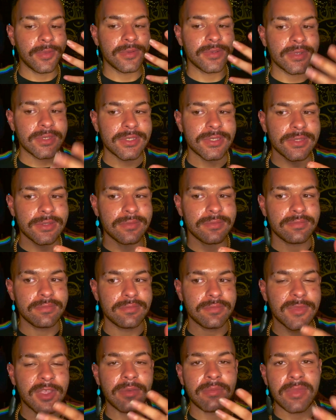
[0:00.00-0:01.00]
just
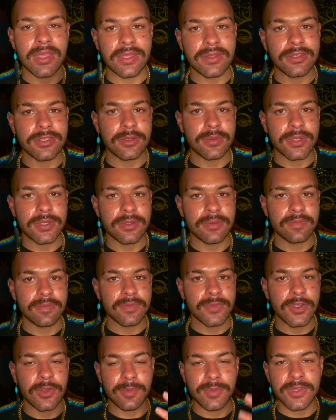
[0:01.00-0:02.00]
commit to it.
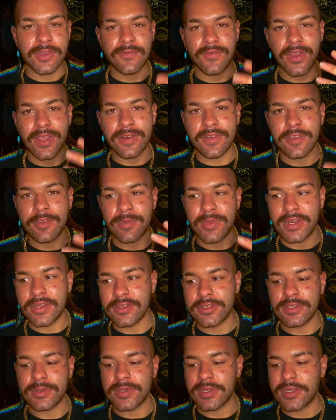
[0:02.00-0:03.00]
Don't be afraid of committing
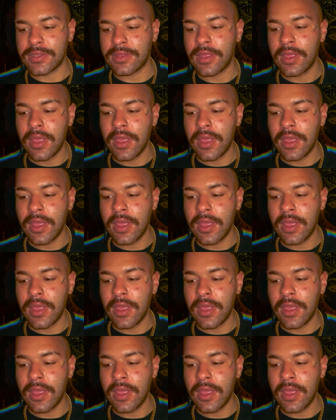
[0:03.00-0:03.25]
to it.